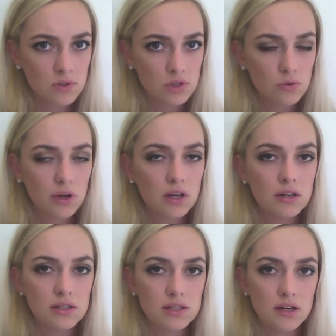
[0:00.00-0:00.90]
So I can
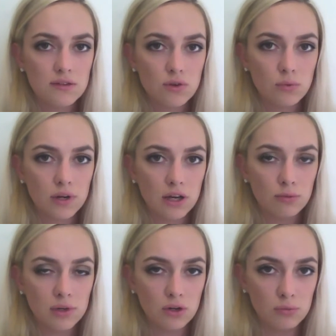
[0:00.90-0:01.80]
understand if you don't want to help
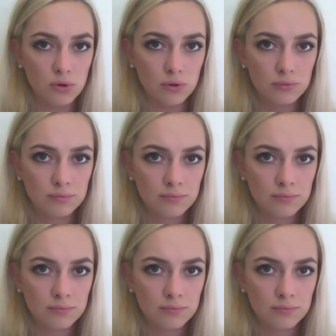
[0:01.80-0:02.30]
me no more.